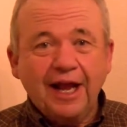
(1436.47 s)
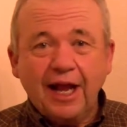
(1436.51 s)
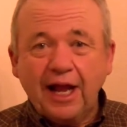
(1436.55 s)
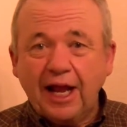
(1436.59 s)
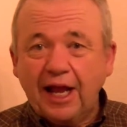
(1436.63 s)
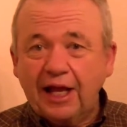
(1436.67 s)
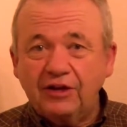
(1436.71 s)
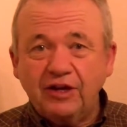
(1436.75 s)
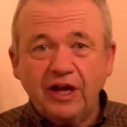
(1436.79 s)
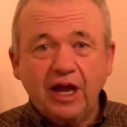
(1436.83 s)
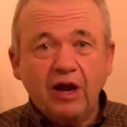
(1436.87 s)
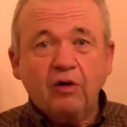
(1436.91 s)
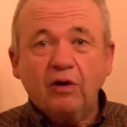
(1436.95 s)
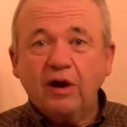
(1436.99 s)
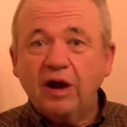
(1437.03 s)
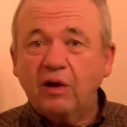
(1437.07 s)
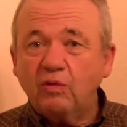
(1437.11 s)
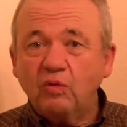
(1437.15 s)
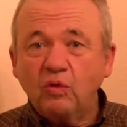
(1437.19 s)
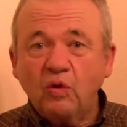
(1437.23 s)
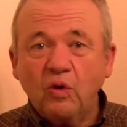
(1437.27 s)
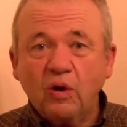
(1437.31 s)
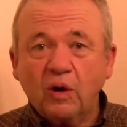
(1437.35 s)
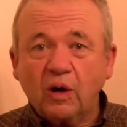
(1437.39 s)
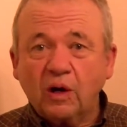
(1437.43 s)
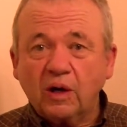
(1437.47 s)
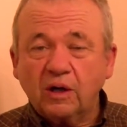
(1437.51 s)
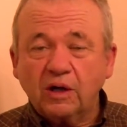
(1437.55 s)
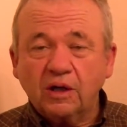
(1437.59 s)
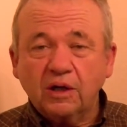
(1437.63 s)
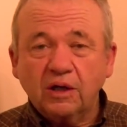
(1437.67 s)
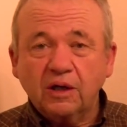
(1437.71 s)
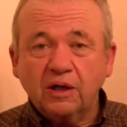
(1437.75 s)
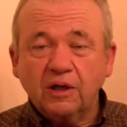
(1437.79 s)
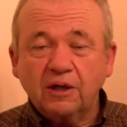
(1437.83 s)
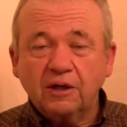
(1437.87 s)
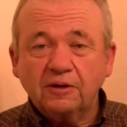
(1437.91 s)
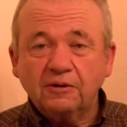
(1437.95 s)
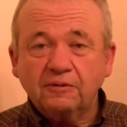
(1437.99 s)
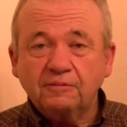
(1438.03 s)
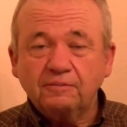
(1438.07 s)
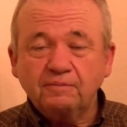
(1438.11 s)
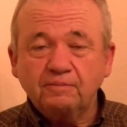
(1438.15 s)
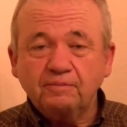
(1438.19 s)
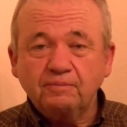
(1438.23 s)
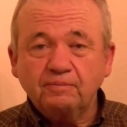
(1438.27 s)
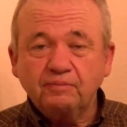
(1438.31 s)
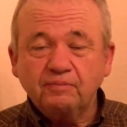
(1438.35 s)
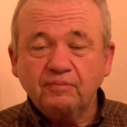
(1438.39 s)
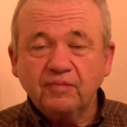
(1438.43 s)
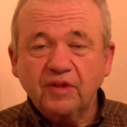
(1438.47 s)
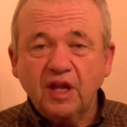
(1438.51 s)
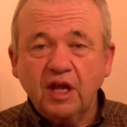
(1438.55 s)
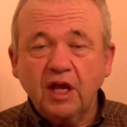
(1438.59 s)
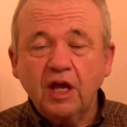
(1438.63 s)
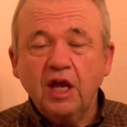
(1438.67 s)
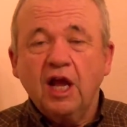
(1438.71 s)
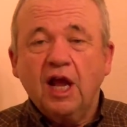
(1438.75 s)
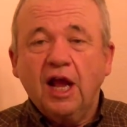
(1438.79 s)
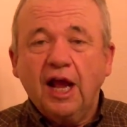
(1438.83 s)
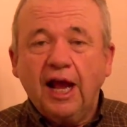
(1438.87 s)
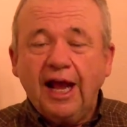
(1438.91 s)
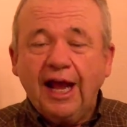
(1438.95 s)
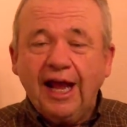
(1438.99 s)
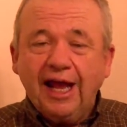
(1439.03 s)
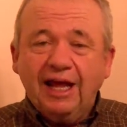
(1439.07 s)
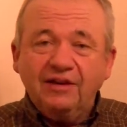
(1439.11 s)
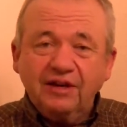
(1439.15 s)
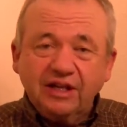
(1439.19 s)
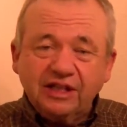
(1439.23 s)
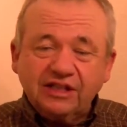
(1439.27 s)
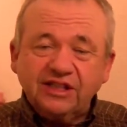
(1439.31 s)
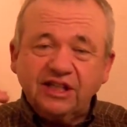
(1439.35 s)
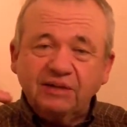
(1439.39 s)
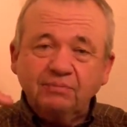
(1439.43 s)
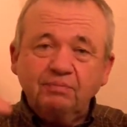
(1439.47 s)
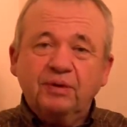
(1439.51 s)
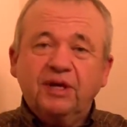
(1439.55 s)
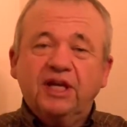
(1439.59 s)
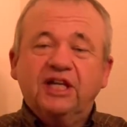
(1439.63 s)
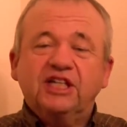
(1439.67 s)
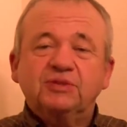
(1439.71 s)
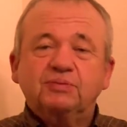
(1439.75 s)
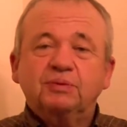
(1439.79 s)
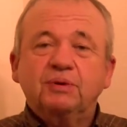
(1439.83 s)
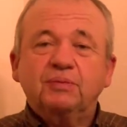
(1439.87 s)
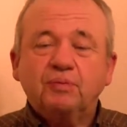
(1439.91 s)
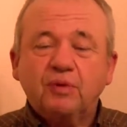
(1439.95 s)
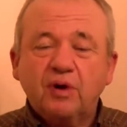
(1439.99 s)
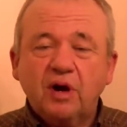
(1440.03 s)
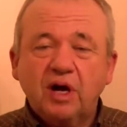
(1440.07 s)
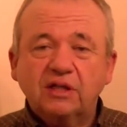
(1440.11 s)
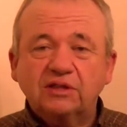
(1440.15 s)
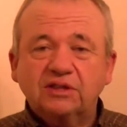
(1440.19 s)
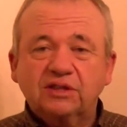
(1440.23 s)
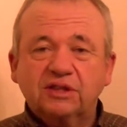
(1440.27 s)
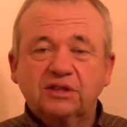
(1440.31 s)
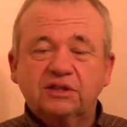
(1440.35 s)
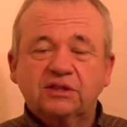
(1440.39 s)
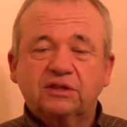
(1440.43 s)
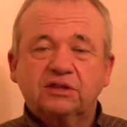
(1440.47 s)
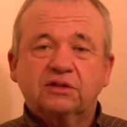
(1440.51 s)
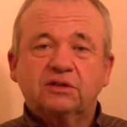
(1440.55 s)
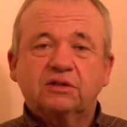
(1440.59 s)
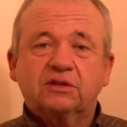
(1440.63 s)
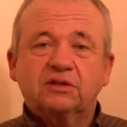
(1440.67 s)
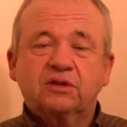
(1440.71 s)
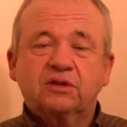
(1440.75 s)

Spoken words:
And they are at war. And this impeachment process